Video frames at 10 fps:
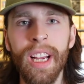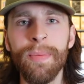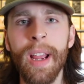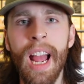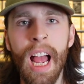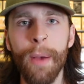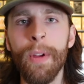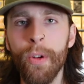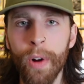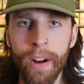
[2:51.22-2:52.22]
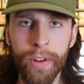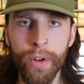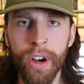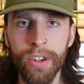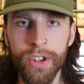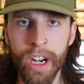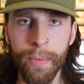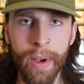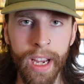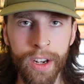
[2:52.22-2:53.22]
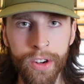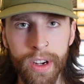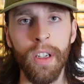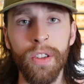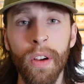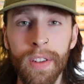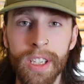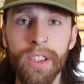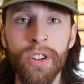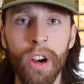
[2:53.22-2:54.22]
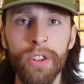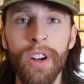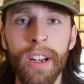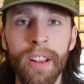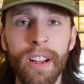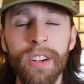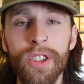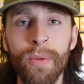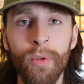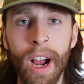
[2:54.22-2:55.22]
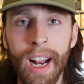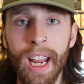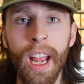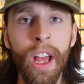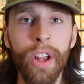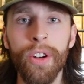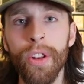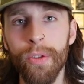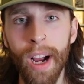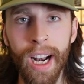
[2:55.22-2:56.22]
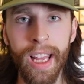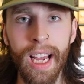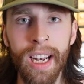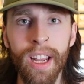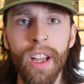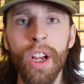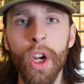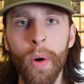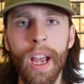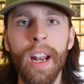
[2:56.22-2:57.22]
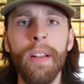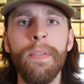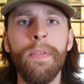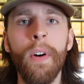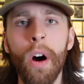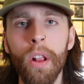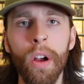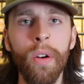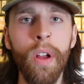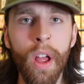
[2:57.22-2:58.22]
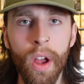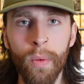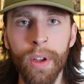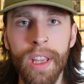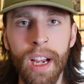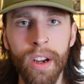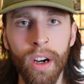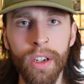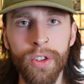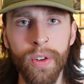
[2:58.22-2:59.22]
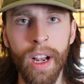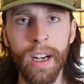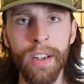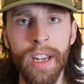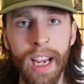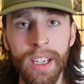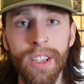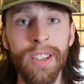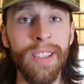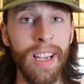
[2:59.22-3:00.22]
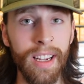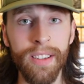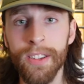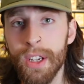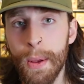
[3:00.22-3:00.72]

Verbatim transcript: things may happen whenever you contract a page. So if it says contract and there's some writing to the right of that, go ahead and follow what that contract text says.